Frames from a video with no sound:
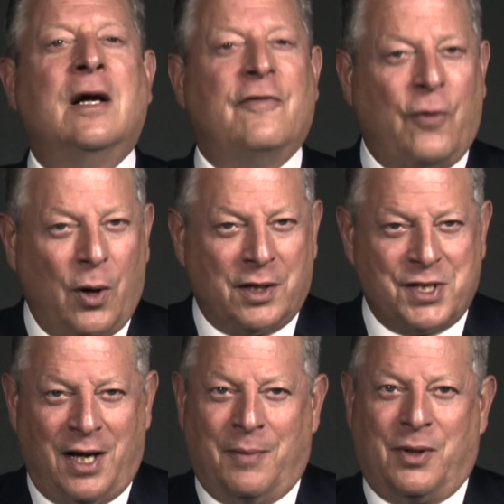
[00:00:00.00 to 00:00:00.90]
For
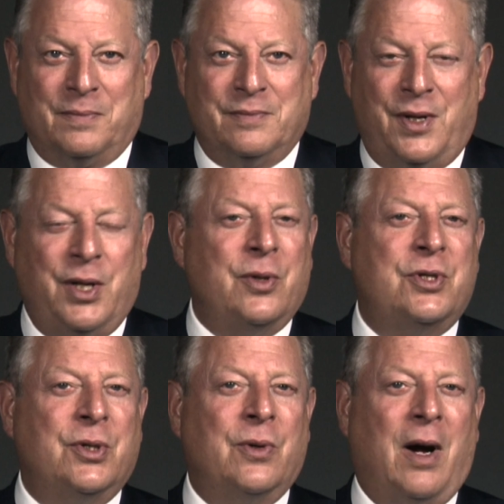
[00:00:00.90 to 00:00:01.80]
example, due
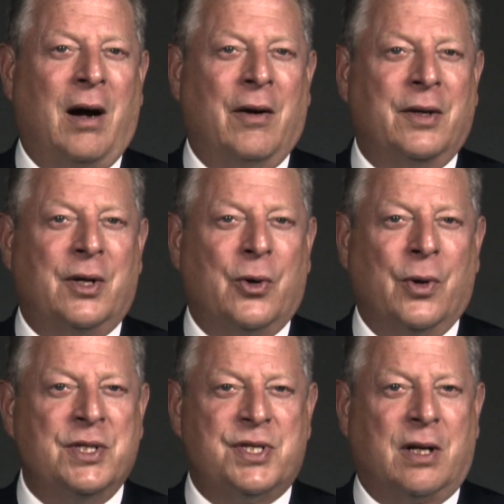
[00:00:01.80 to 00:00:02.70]
to our
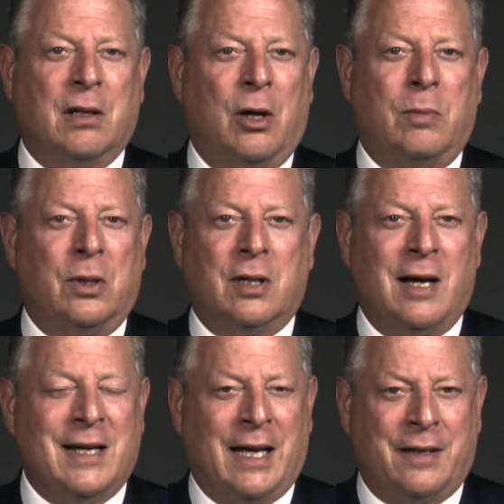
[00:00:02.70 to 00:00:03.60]
increased global
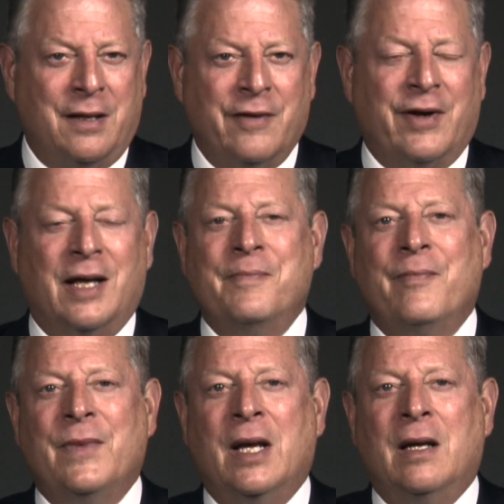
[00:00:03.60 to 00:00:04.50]
connectivity,
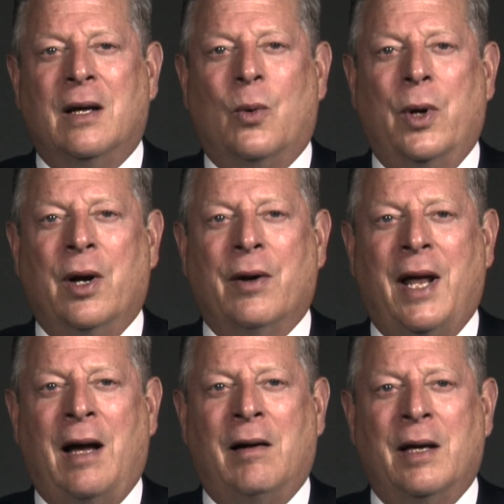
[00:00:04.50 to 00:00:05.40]
we are
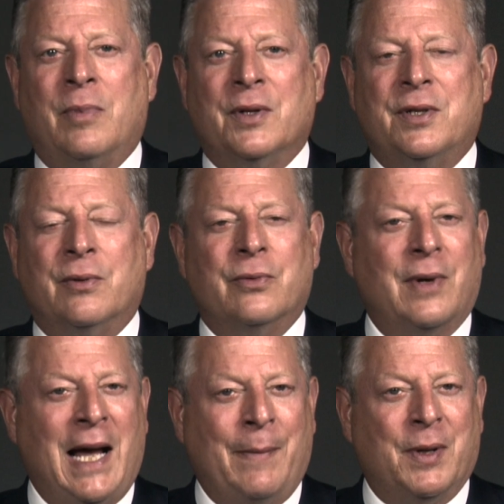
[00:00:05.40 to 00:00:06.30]
now able to
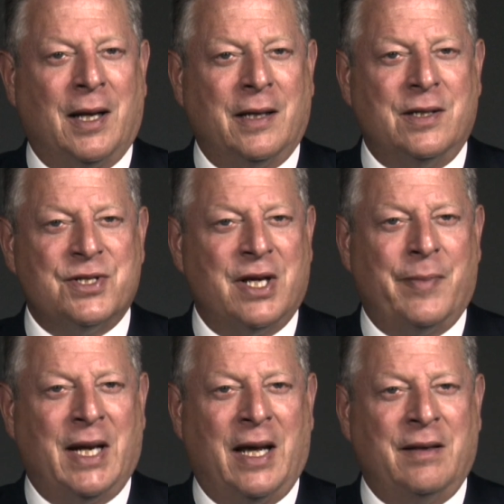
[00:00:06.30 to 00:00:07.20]
rapidly
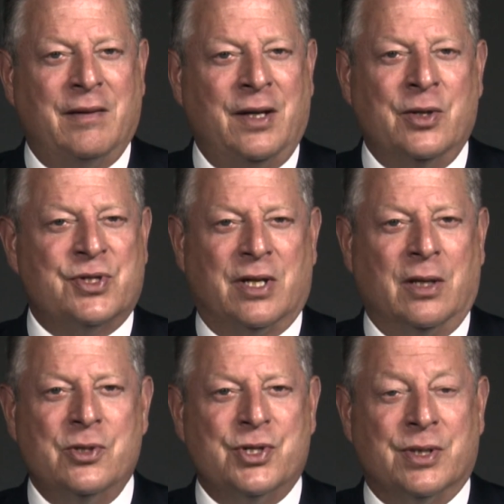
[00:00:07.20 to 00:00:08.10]
disseminate new
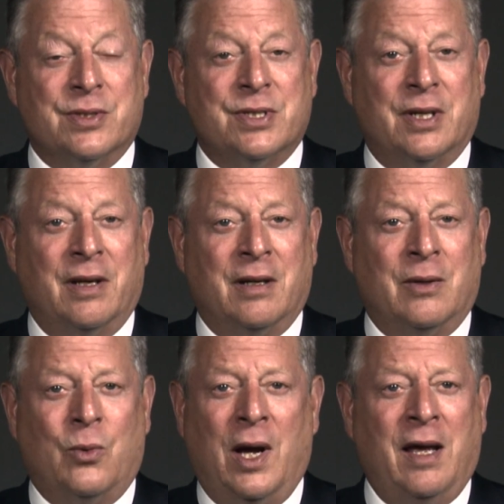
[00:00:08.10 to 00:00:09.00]
solutions in
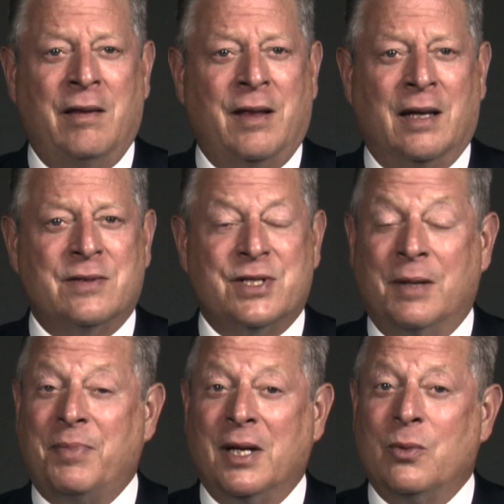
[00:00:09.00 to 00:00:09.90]
a way that
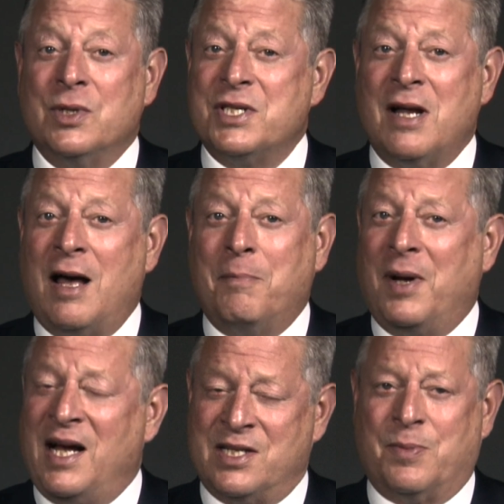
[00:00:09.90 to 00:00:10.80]
simply was not
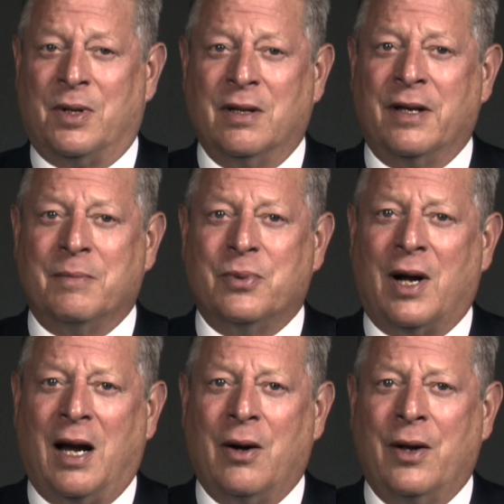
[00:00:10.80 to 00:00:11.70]
possible in
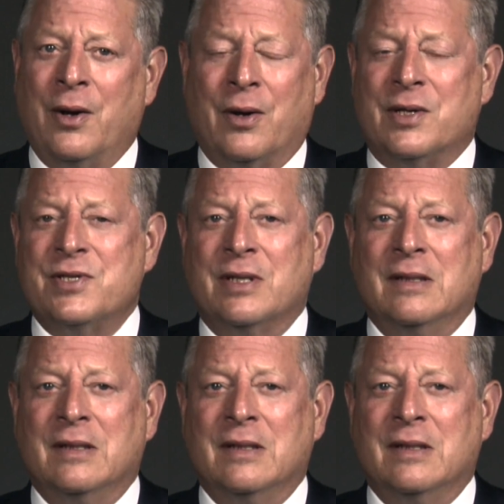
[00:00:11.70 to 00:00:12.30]
prior eras.